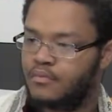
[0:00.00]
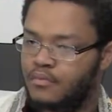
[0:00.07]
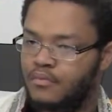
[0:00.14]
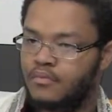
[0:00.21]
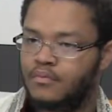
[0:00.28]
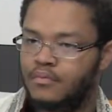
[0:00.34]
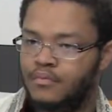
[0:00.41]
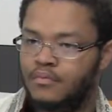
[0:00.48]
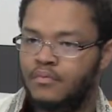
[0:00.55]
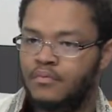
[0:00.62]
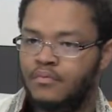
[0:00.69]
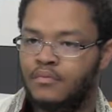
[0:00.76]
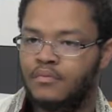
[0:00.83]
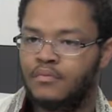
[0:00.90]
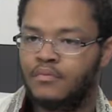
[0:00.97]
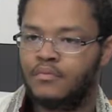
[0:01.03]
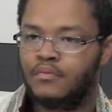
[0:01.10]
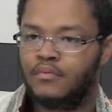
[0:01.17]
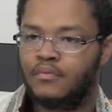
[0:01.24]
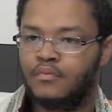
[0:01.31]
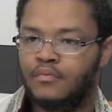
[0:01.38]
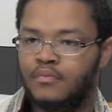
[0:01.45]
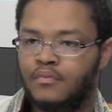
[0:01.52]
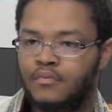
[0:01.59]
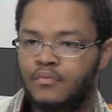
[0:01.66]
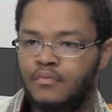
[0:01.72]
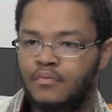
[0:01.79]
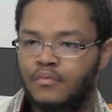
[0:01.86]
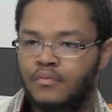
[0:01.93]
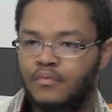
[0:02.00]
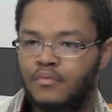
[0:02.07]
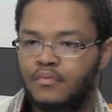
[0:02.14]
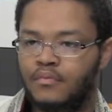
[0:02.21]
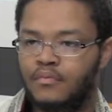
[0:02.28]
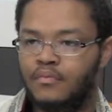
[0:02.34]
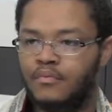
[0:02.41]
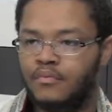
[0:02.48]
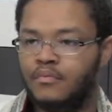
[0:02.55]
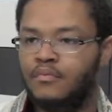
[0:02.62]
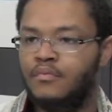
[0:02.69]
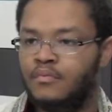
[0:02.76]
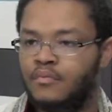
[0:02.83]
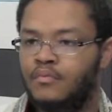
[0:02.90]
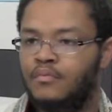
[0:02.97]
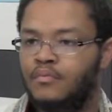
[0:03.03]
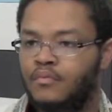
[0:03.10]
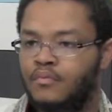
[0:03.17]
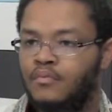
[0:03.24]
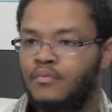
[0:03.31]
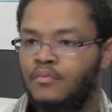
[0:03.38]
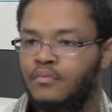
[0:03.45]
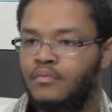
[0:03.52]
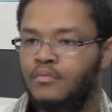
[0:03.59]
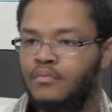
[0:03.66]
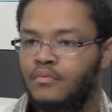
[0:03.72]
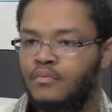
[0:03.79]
No words are spoken by the person on screen.